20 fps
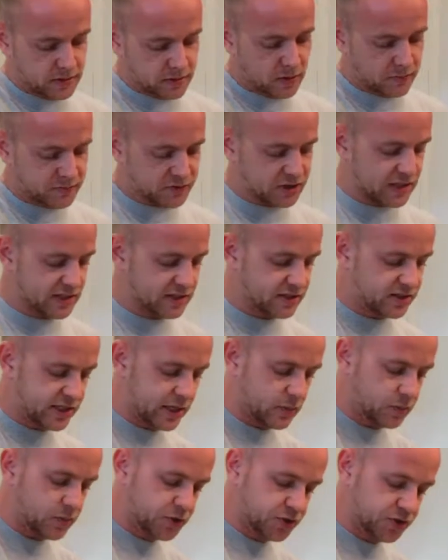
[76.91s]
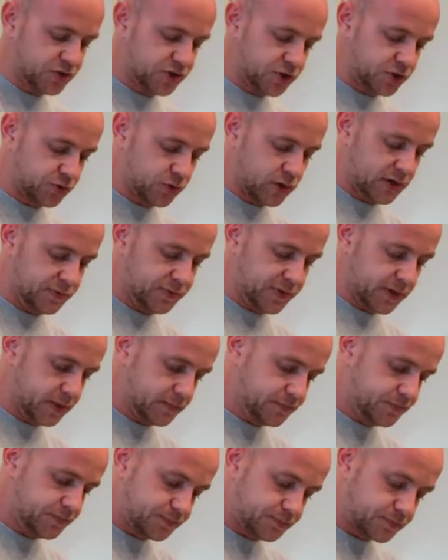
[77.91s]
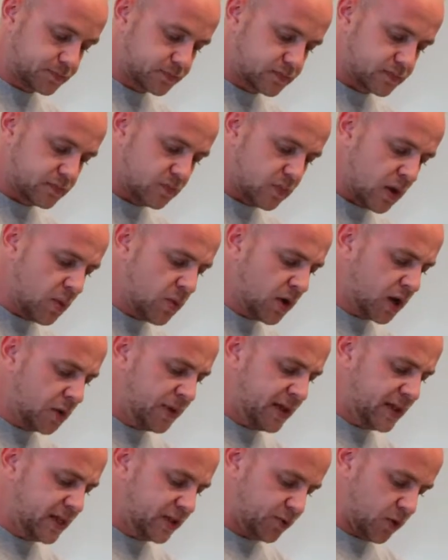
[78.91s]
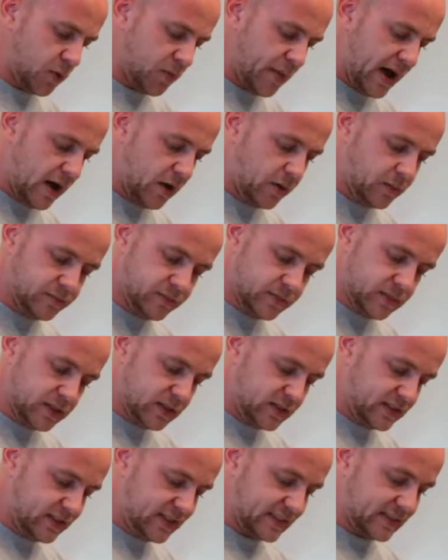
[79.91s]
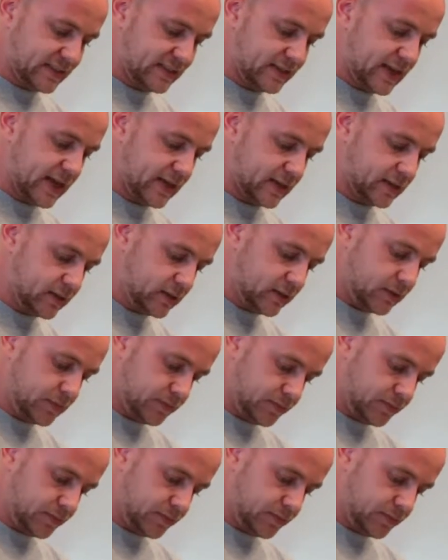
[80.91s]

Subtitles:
Obviously instead we're using the Treleafia. I'm going to beat this for about 60 seconds.